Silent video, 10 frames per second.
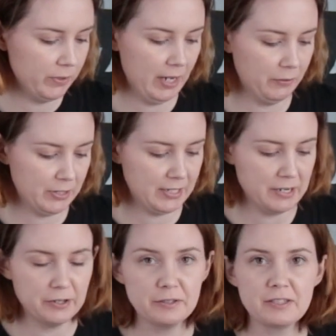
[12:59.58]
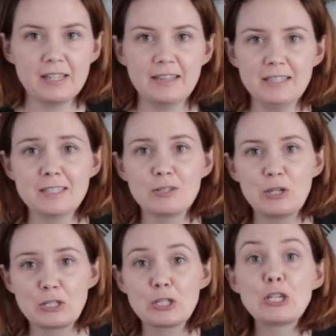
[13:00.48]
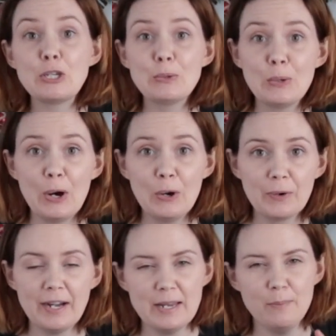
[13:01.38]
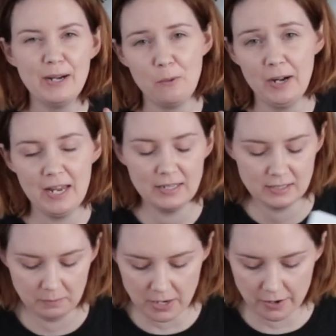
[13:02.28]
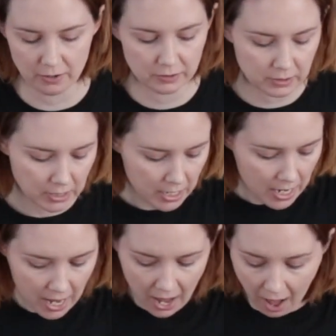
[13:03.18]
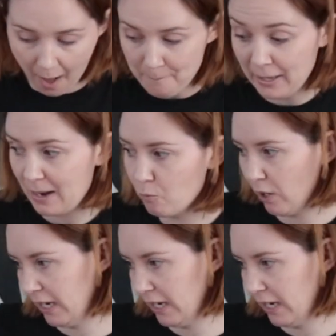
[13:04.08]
without his ears. Like, this looks cute already, but I want to add some ears. But I'm